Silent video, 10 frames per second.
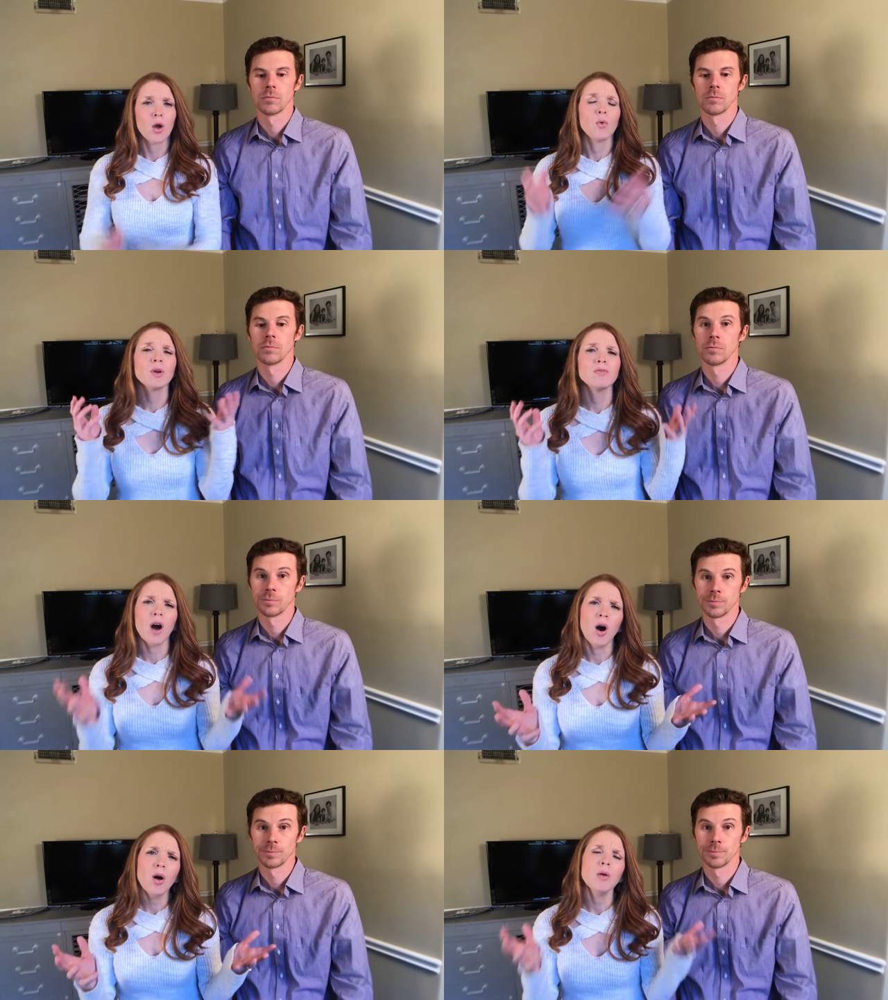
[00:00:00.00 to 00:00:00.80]
Speaker 1: We've
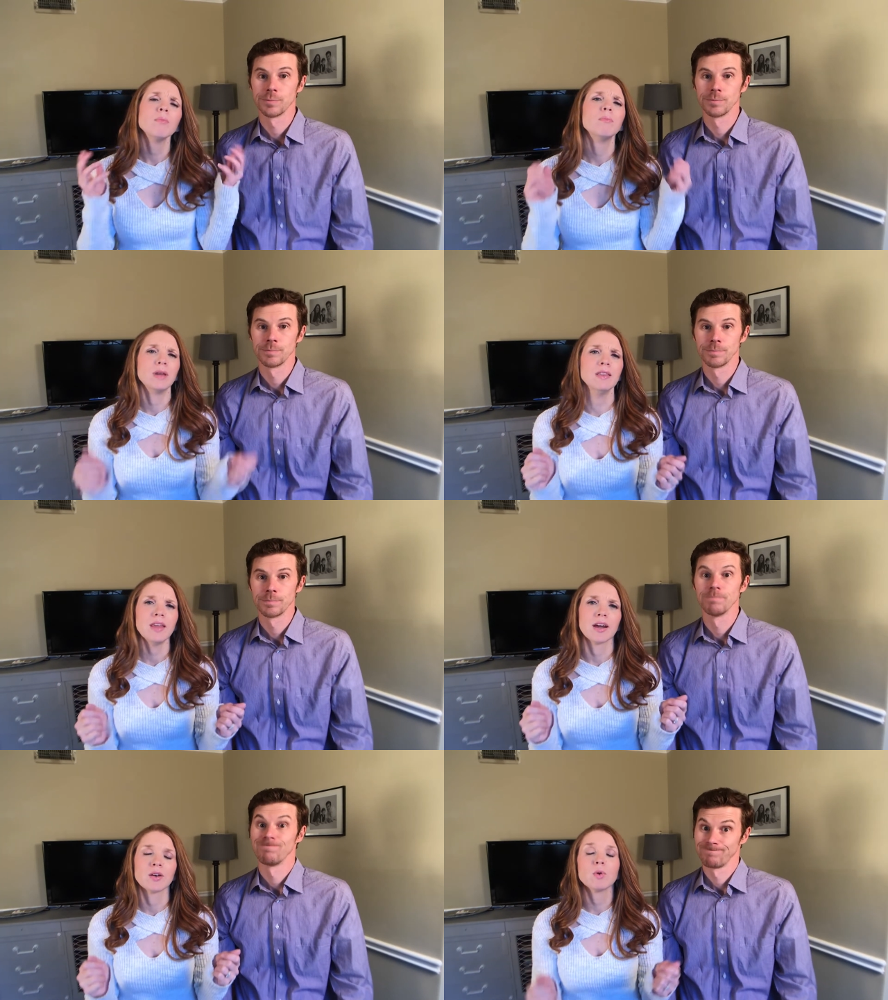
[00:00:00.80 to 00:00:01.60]
all been
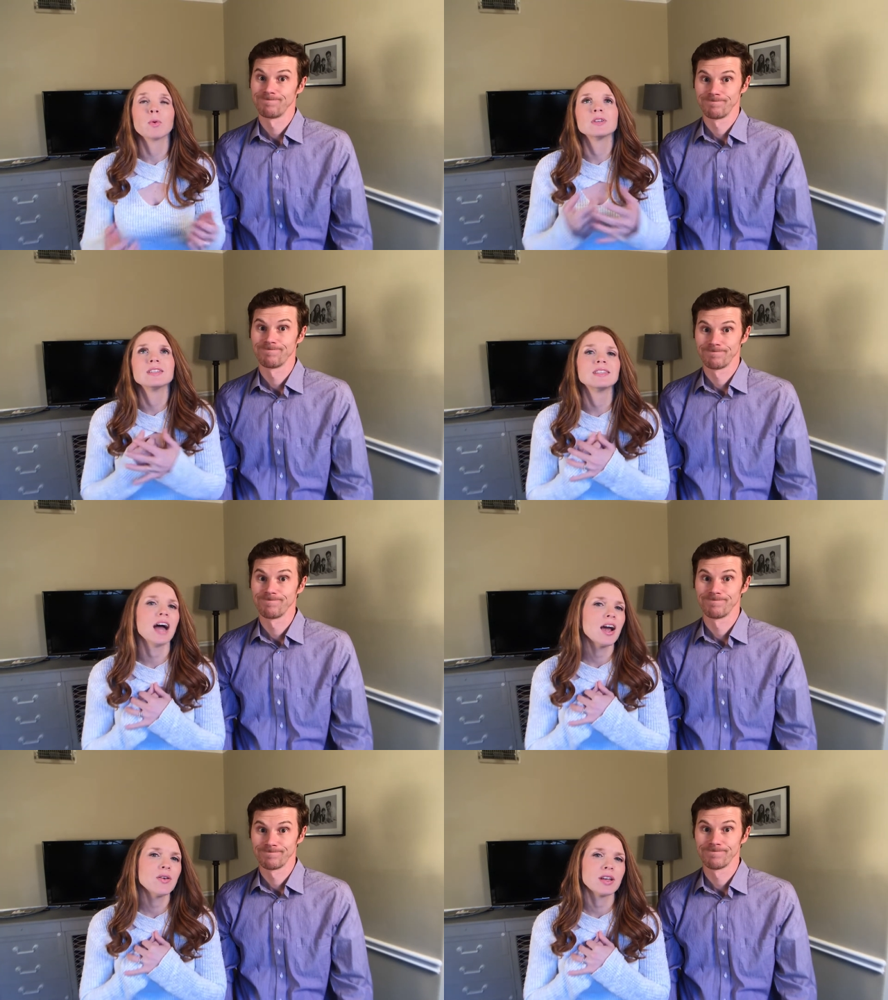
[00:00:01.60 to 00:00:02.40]
there when we're
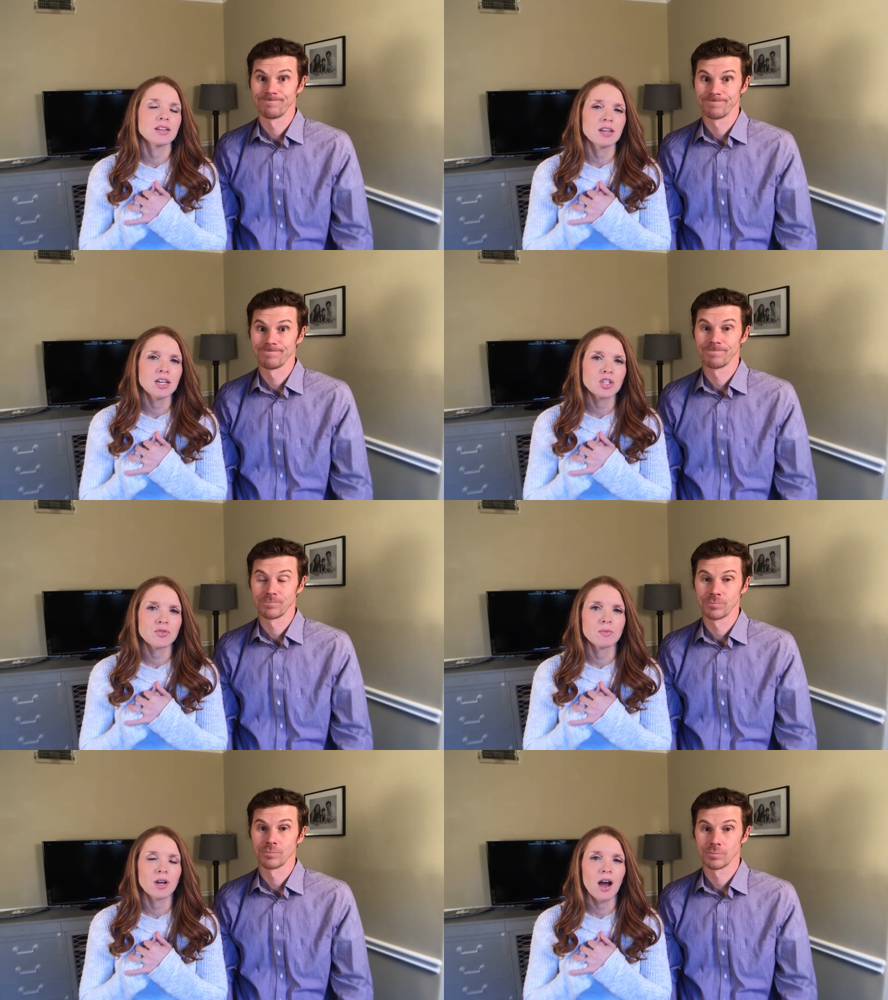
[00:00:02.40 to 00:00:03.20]
desiring a touch
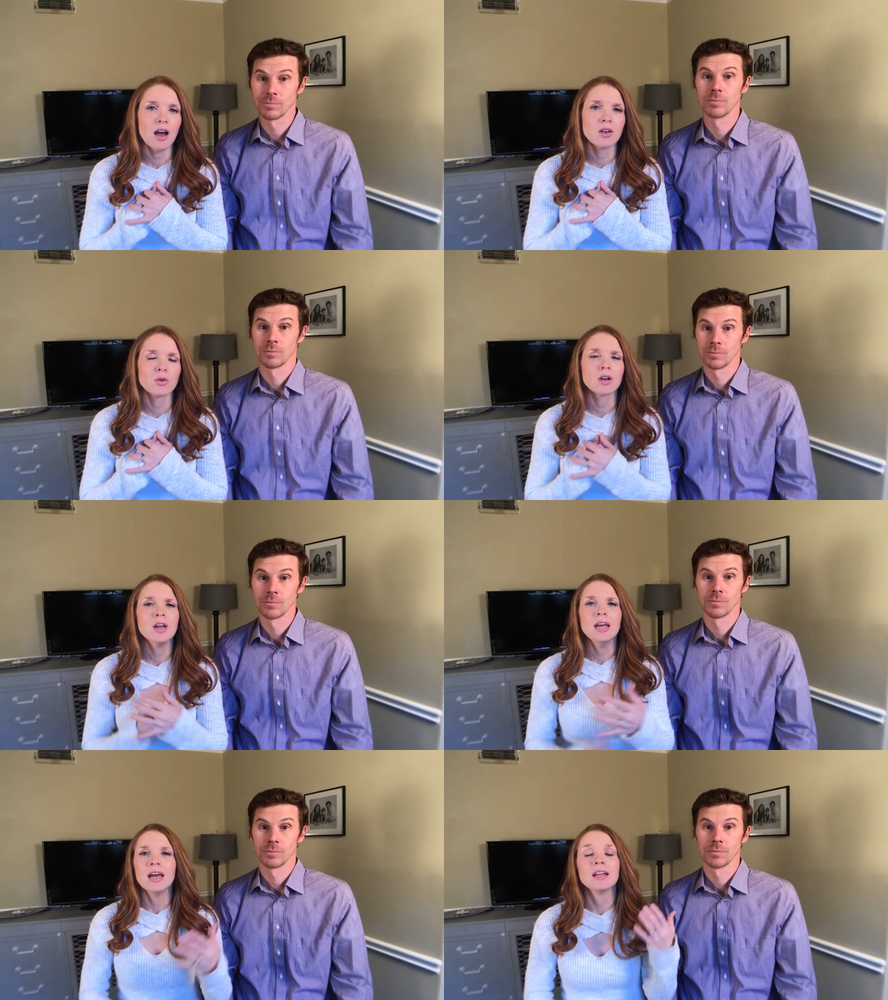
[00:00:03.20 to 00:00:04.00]
from God, or
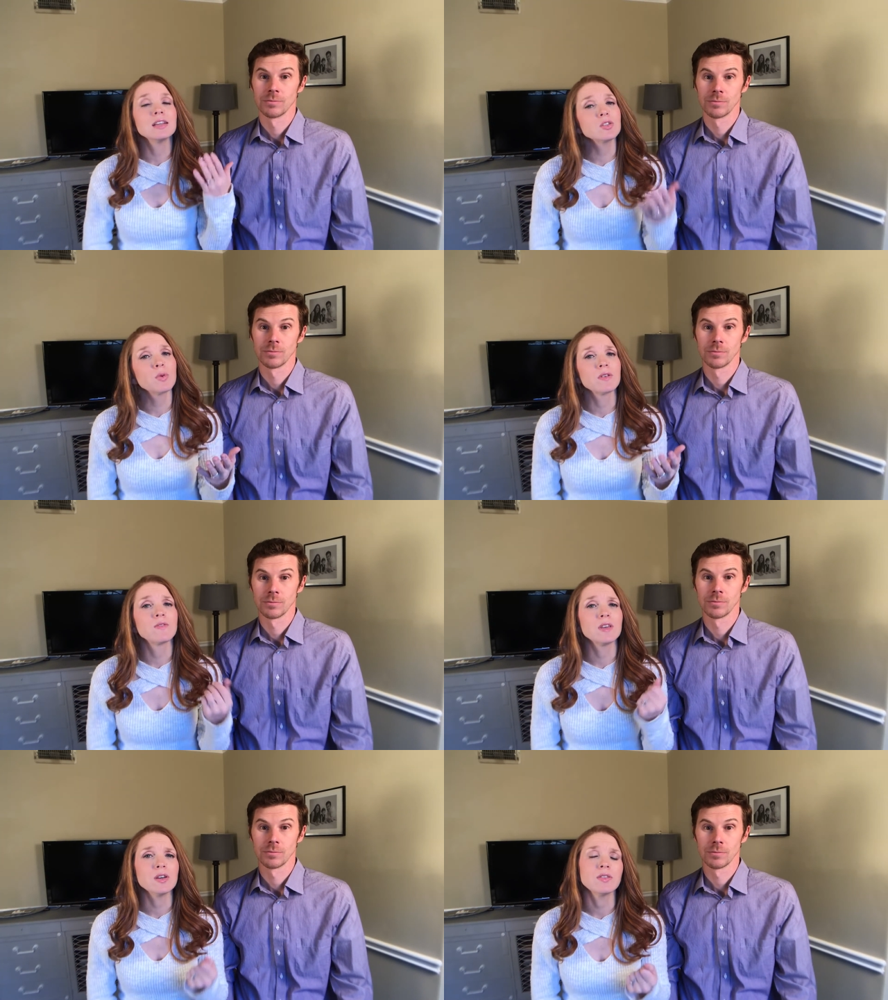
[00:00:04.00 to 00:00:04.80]
at least want to
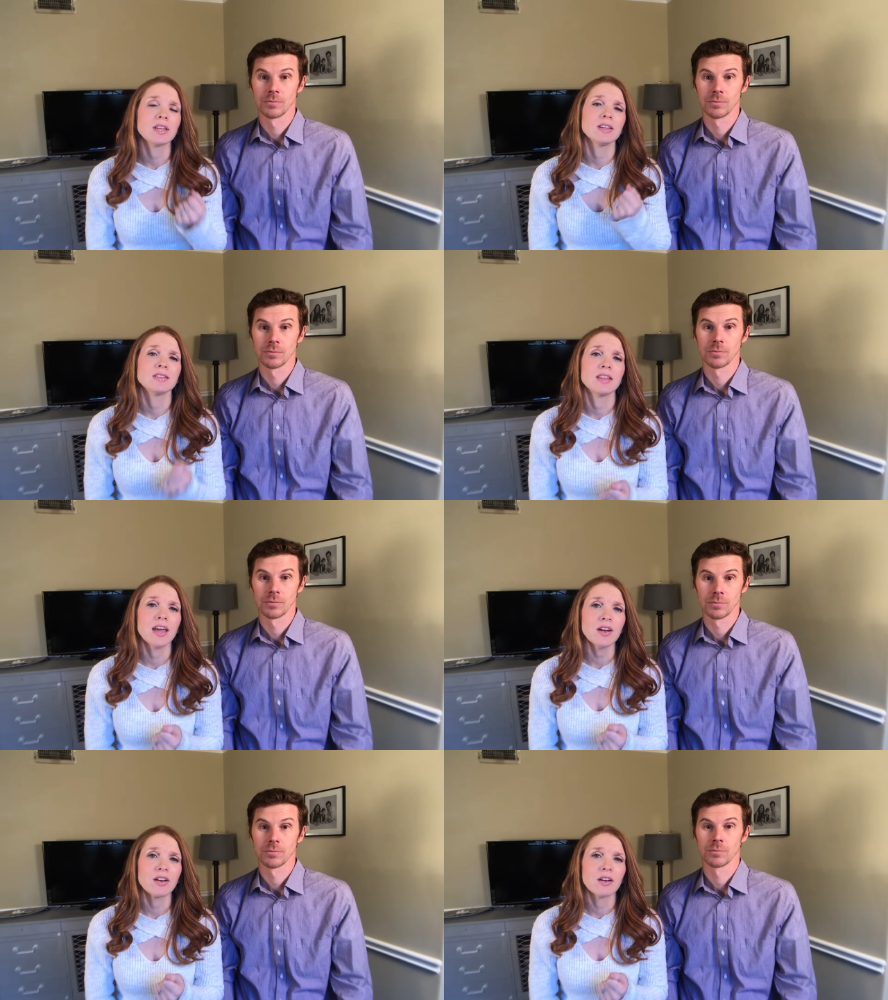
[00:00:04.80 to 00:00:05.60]
feel that He's
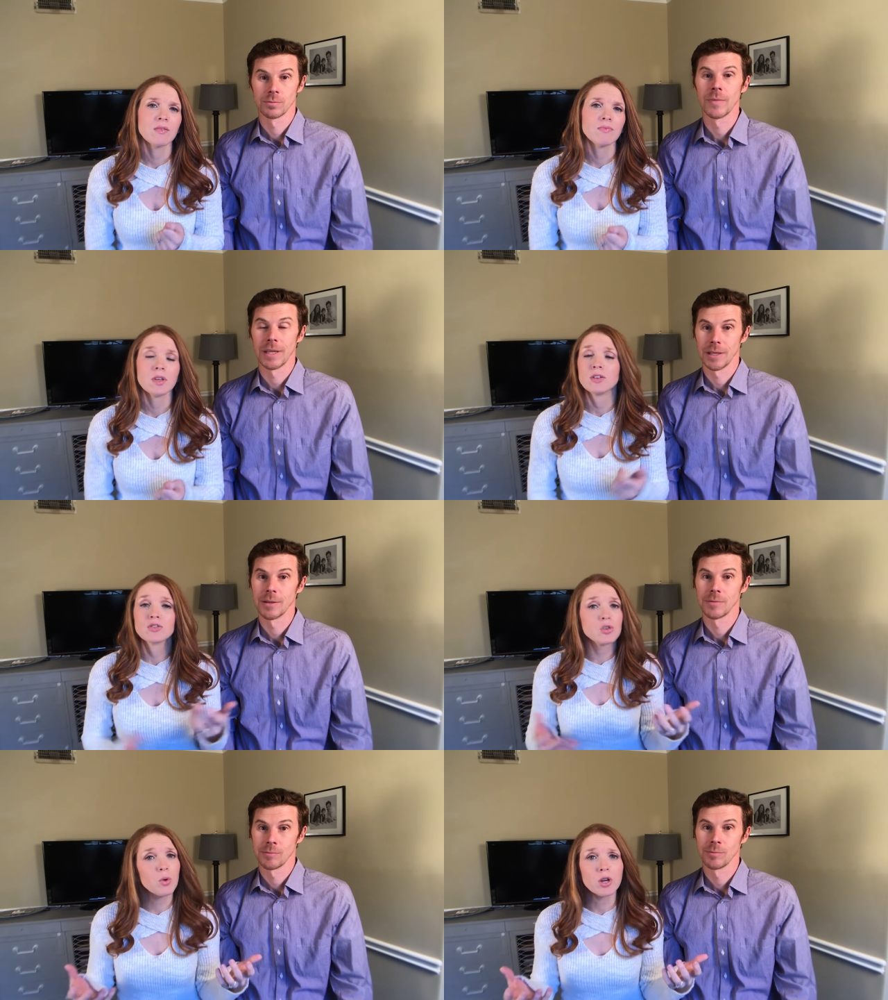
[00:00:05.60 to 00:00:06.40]
there.
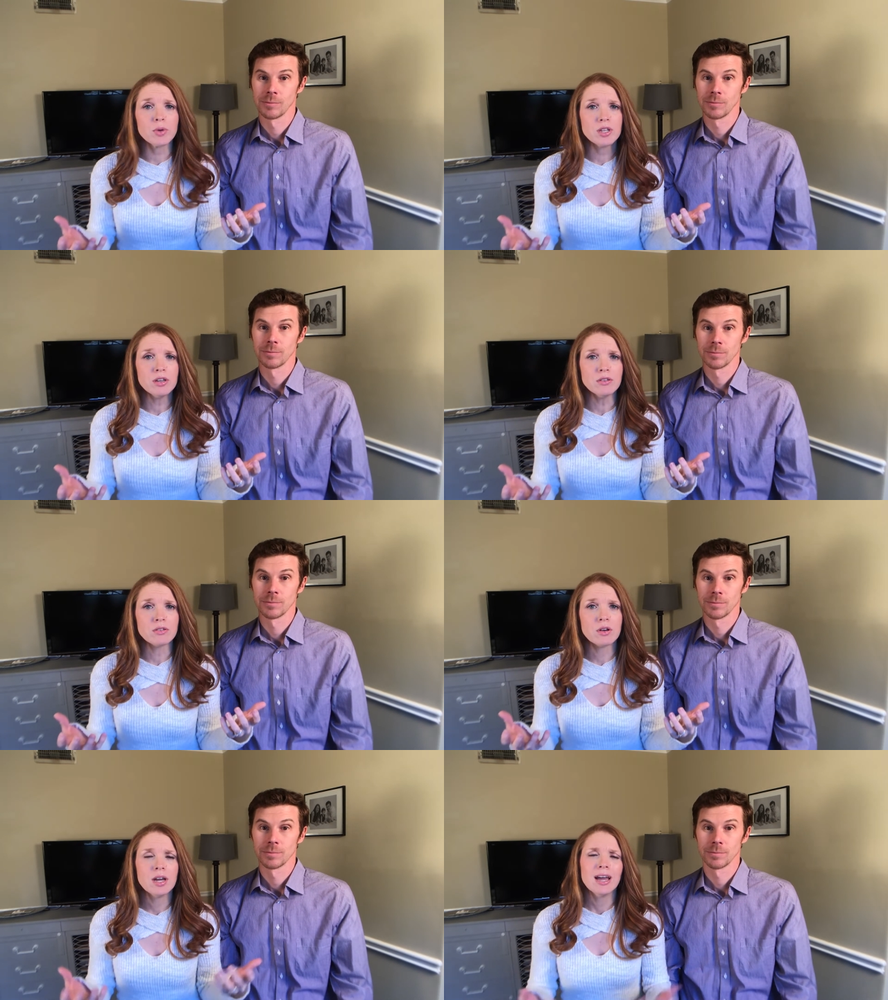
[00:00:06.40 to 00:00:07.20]
So what do we do?
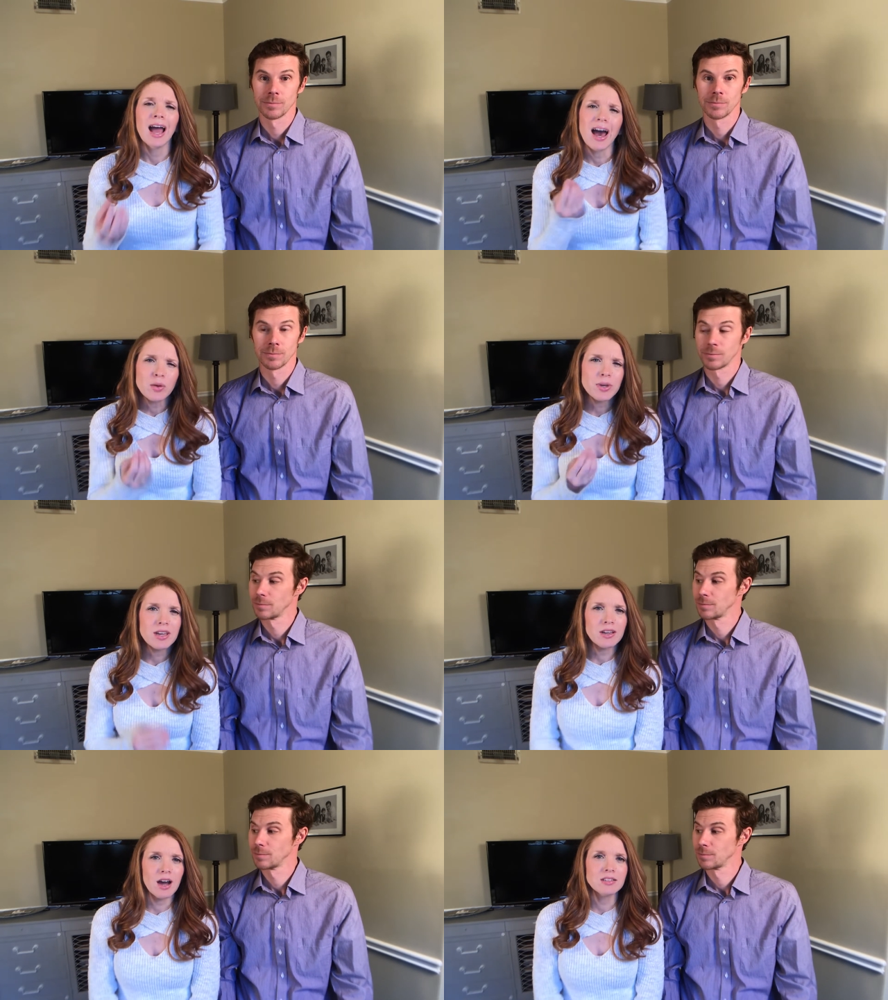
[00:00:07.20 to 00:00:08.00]
How do we
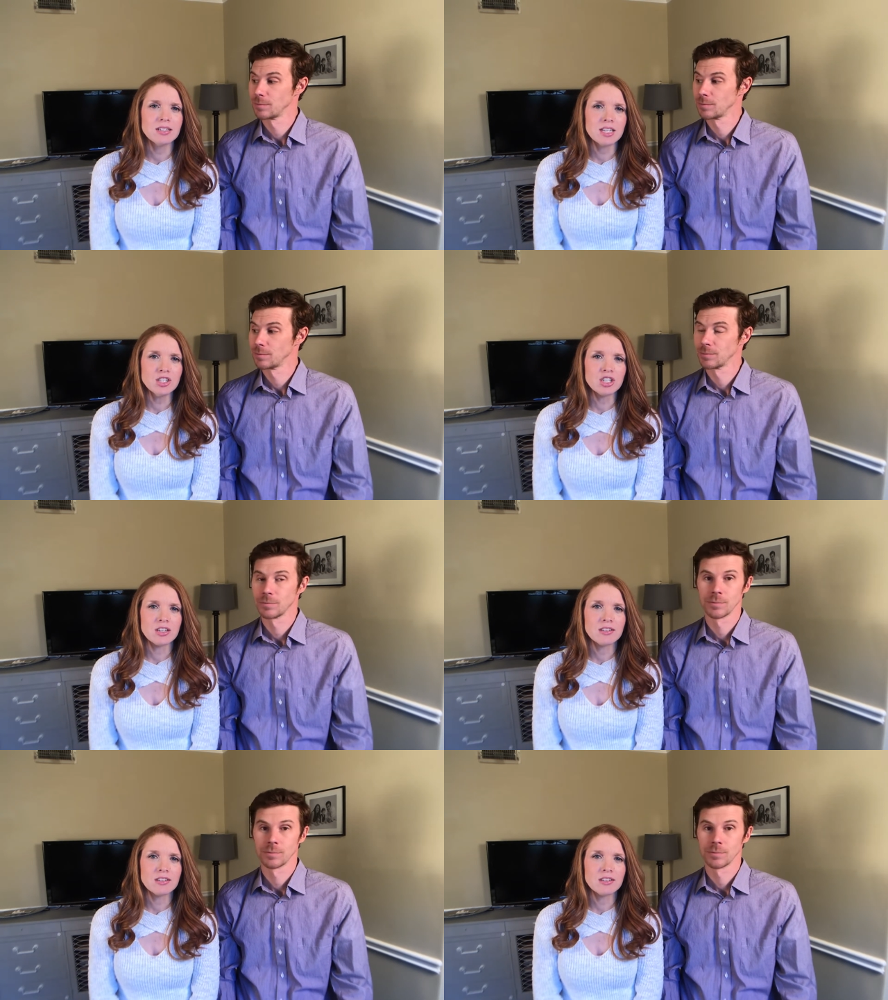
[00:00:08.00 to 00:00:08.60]
get God's attention?